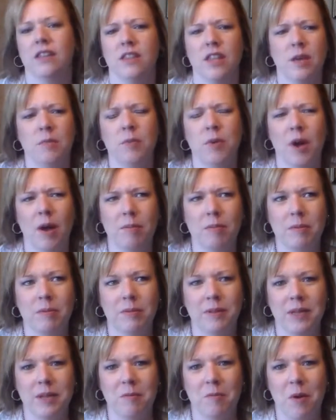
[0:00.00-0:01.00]
They
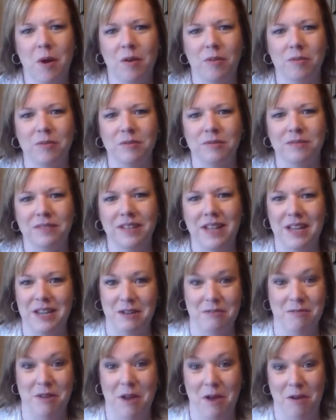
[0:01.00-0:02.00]
probably won't let
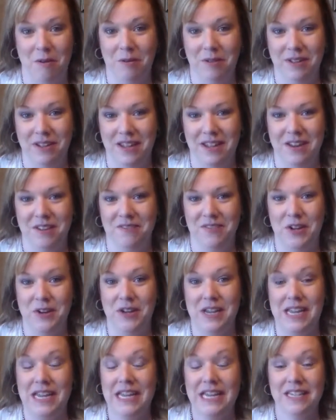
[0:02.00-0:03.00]
you know in a
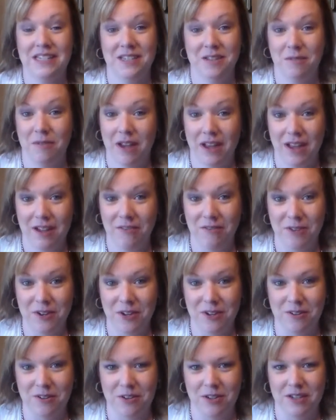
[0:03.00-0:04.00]
very easy way for
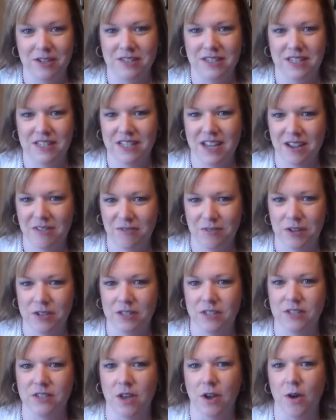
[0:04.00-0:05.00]
you to decipher
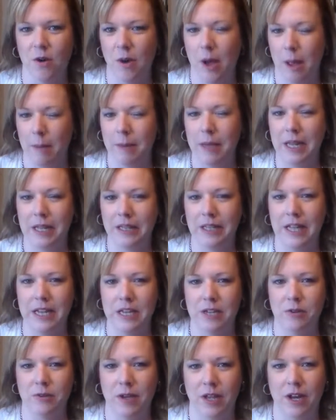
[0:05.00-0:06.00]
it, so I'm going to
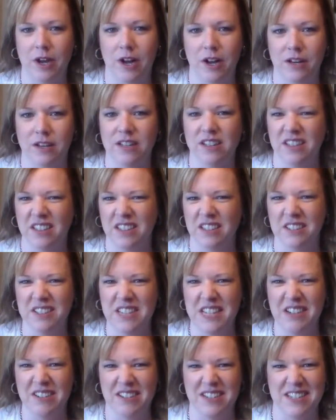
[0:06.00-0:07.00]
let you in on little
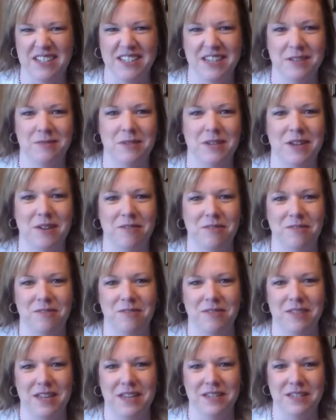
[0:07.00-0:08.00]
secrets as we go
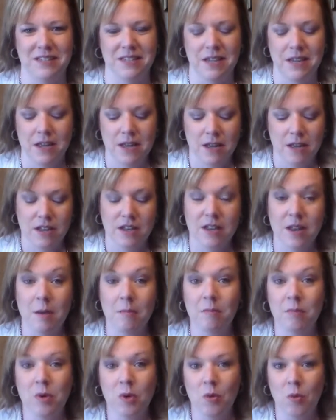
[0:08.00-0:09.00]
through this.
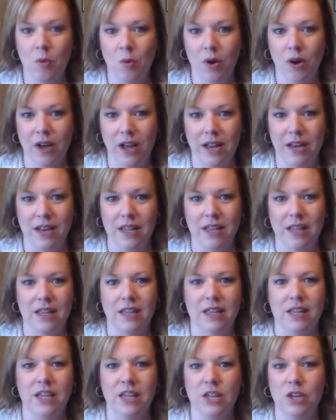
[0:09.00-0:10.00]
Number one,
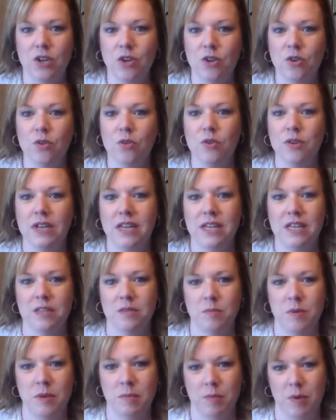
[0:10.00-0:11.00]
you need
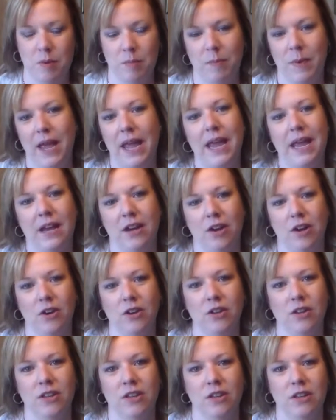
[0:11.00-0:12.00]
to be prepared